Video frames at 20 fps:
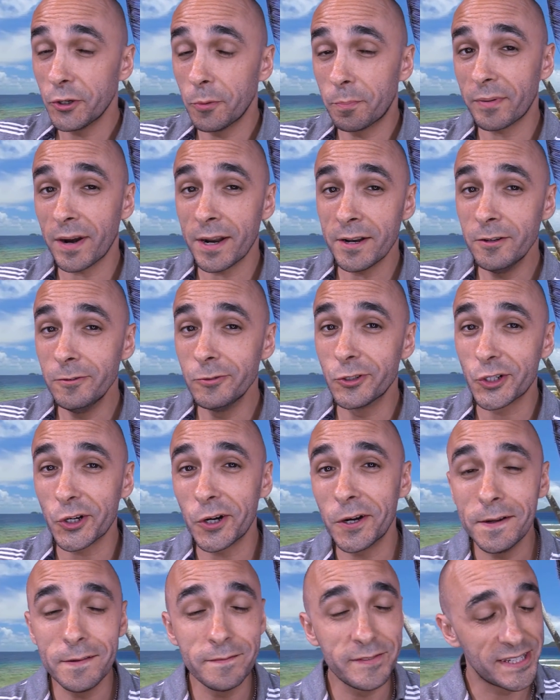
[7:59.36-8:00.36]
your brand new
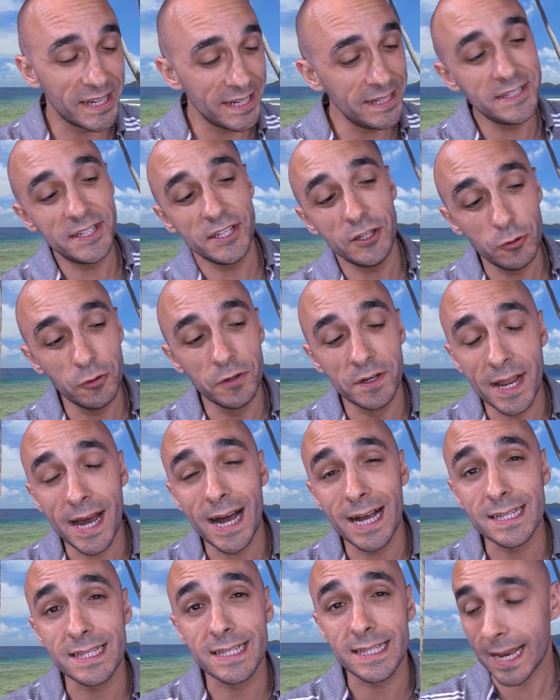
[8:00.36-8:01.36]
drives into your
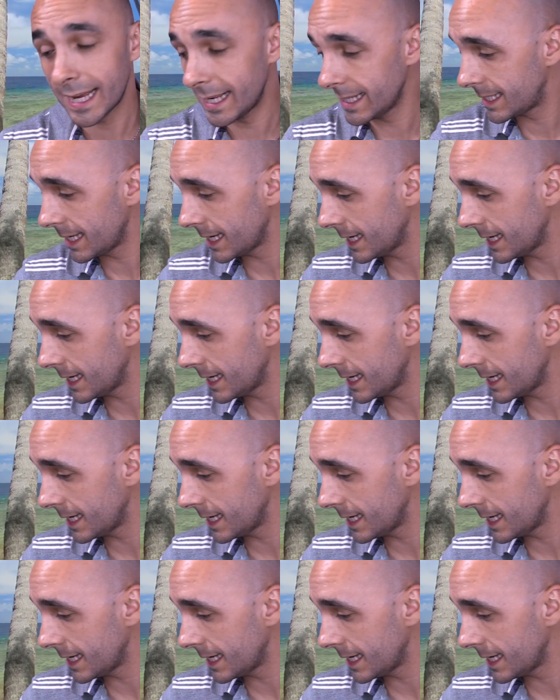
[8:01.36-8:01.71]
NAS and